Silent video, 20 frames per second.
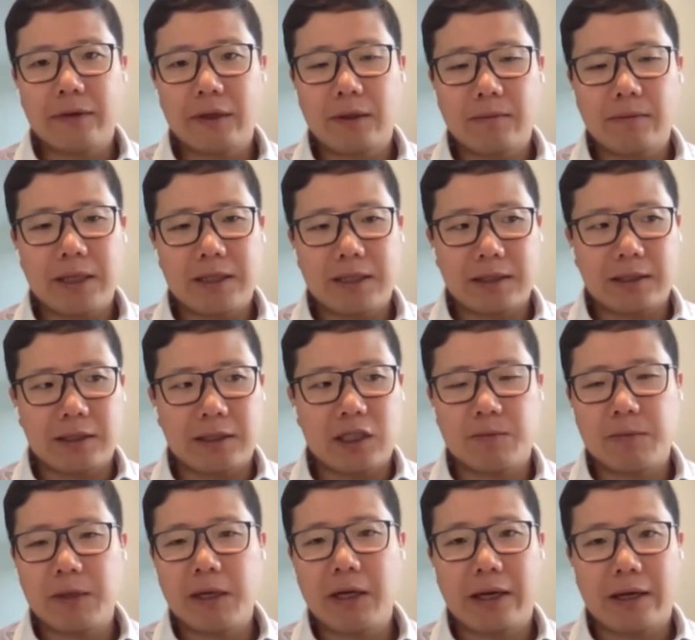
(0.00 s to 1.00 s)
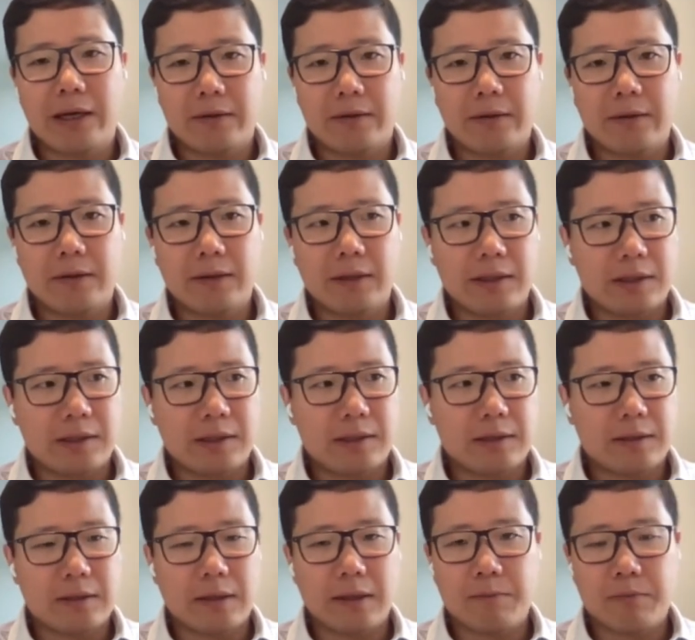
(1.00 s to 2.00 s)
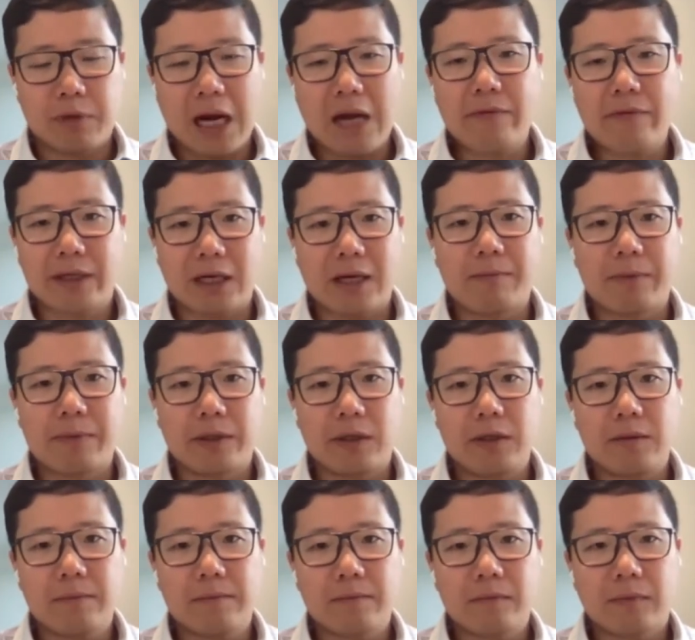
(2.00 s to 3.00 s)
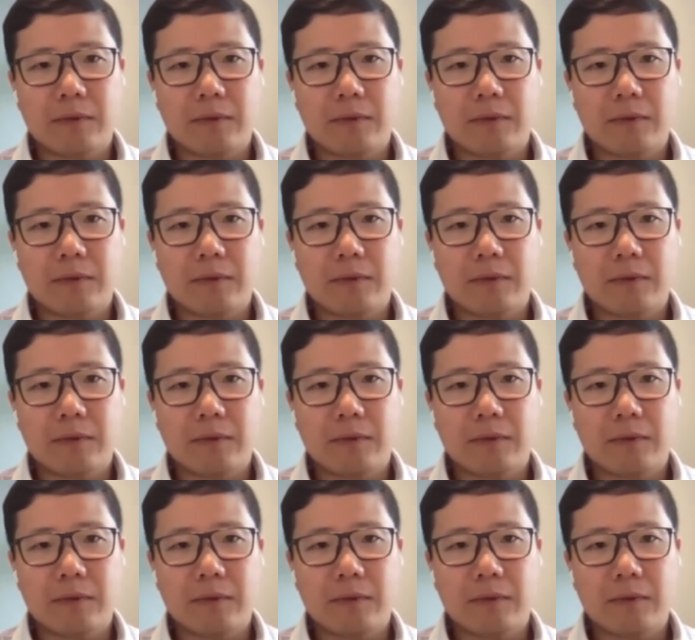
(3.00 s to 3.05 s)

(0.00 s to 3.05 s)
them basically spin out this private company,